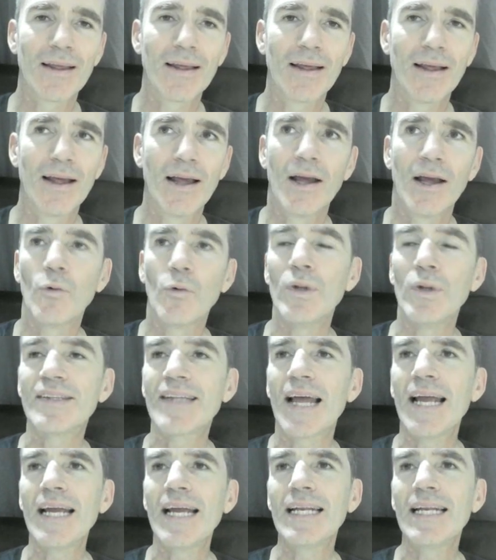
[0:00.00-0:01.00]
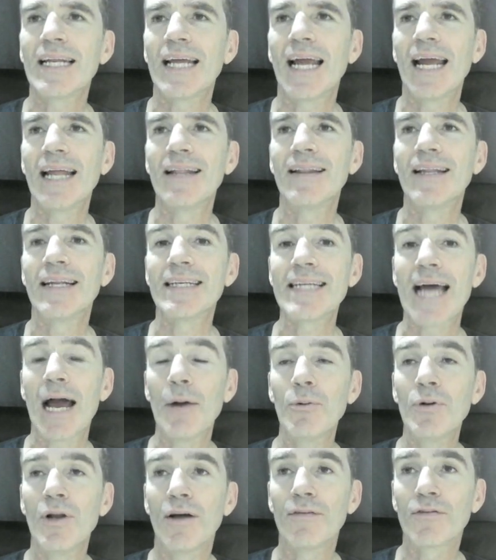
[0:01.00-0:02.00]
We stayed in the town
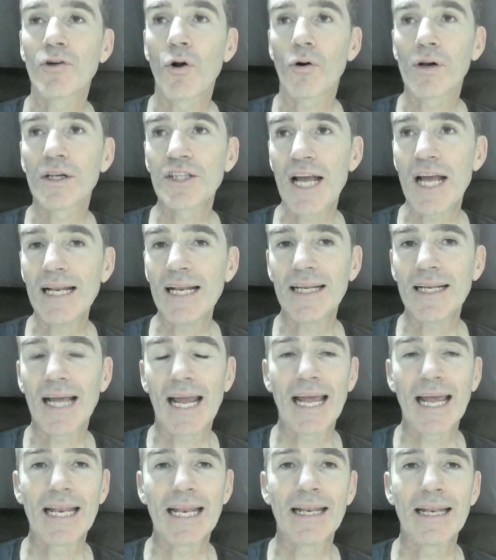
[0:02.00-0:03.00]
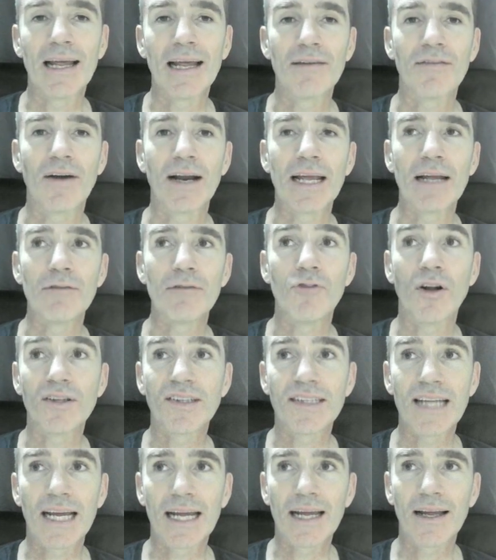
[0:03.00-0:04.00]
of Kyrgyzstan in a very
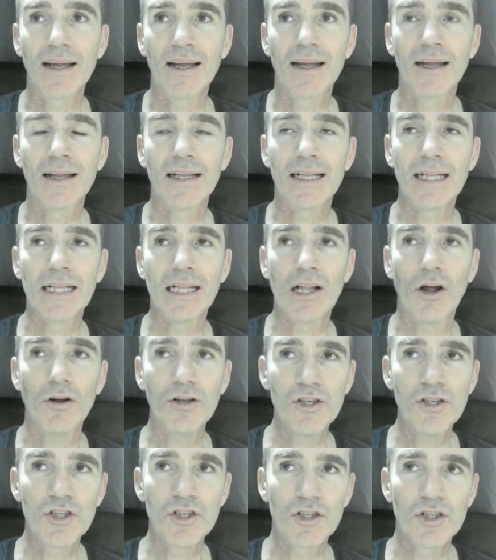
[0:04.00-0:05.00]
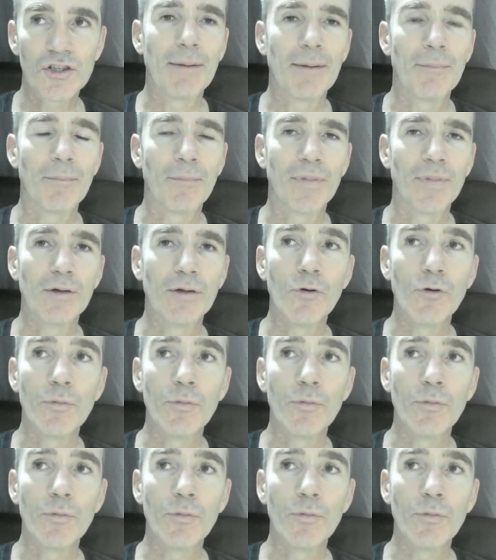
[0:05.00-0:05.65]
rustic lodge. The rooms were